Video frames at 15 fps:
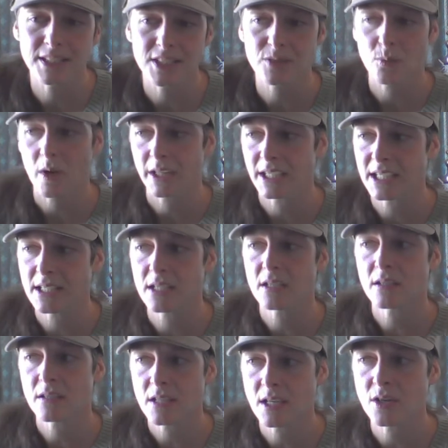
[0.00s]
just wanting to.
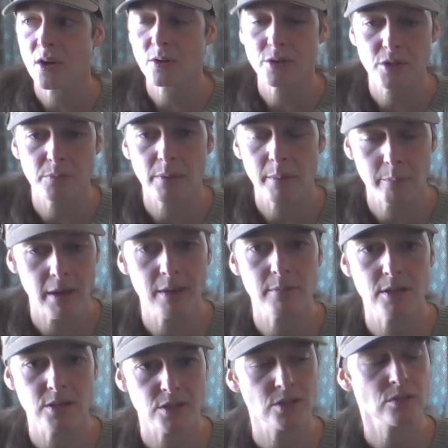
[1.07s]
He knows you're
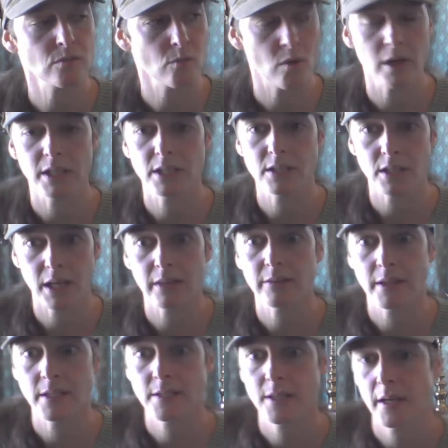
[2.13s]
maybe just wanting to get
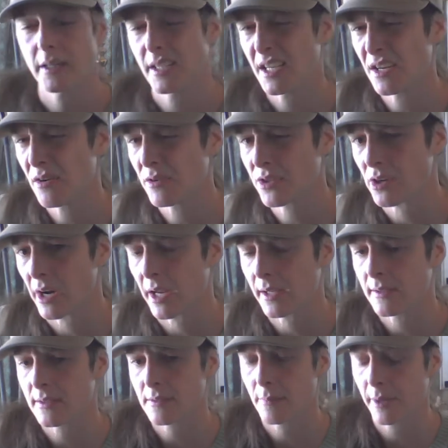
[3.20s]
things done, and he knows your
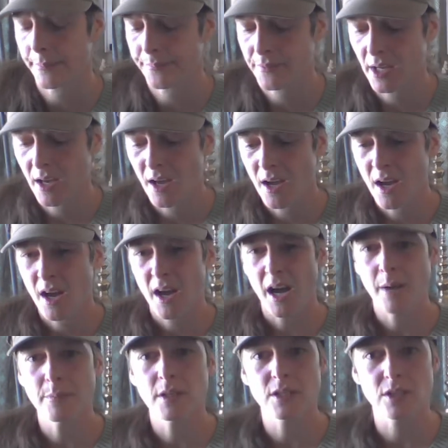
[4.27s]
angst. But
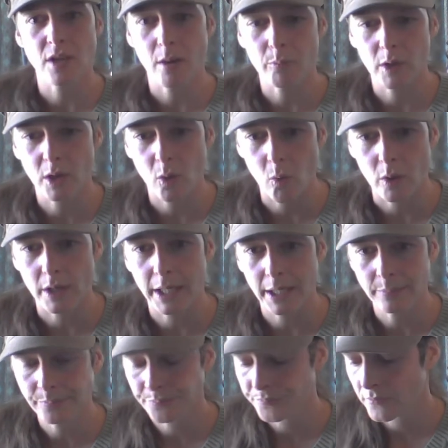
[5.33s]
I'm gonna stop yeah, recording.
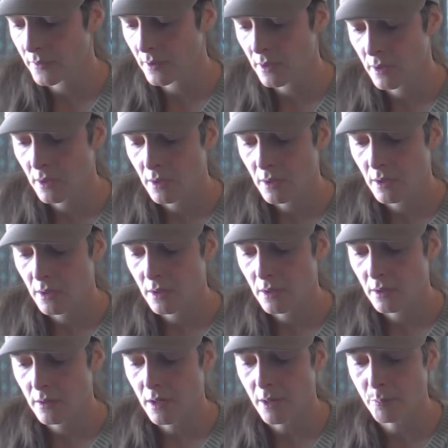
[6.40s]

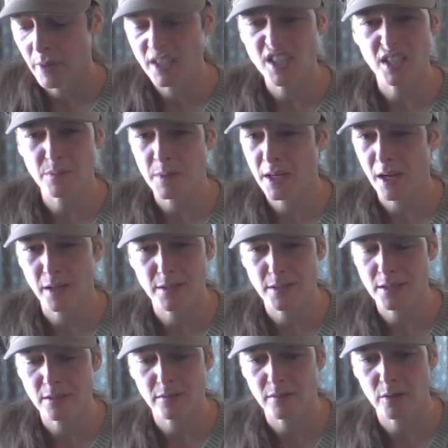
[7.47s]
Okay. But just because
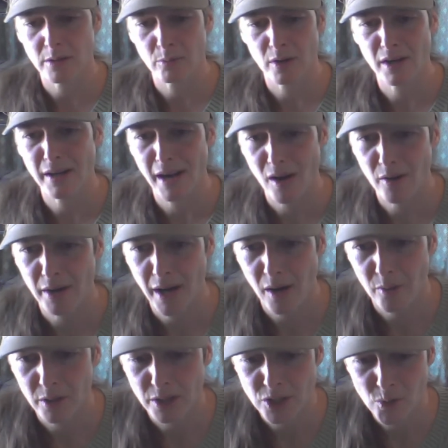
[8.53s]
we're now an
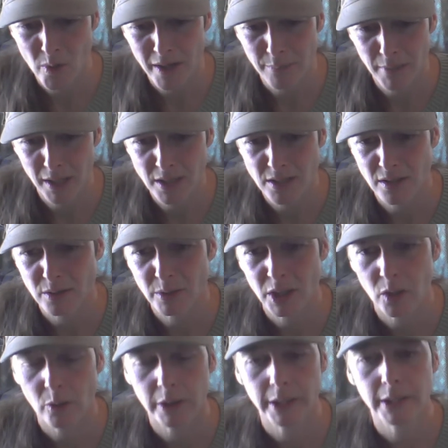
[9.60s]
hour and twenty minutes on the
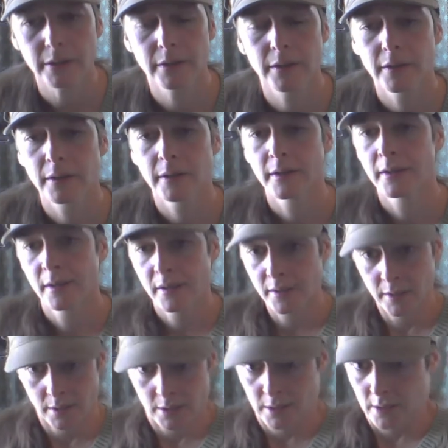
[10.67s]
recording.
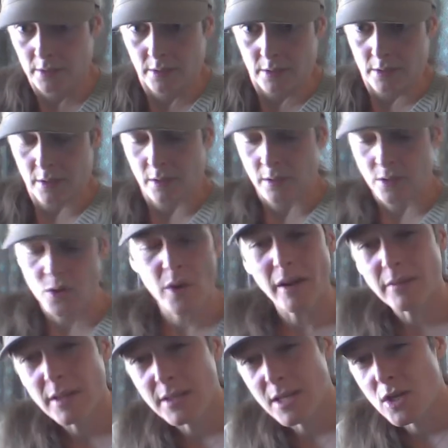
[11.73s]
Okay. Do you have
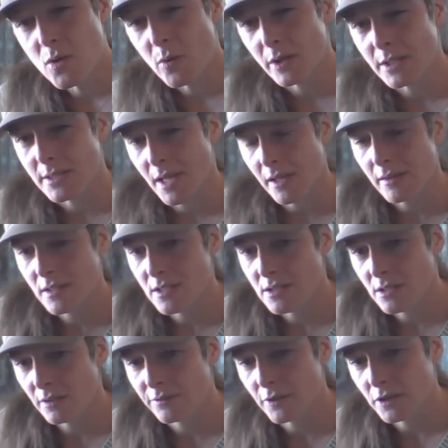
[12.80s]
anything you want to say? This is
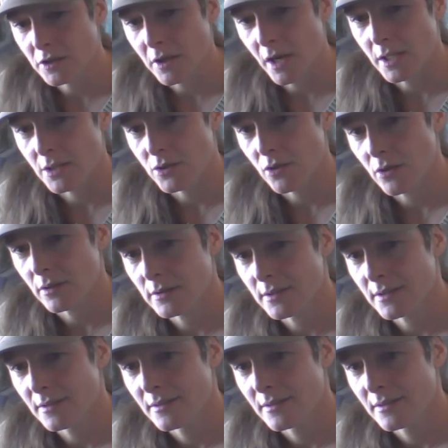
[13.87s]
our first consult.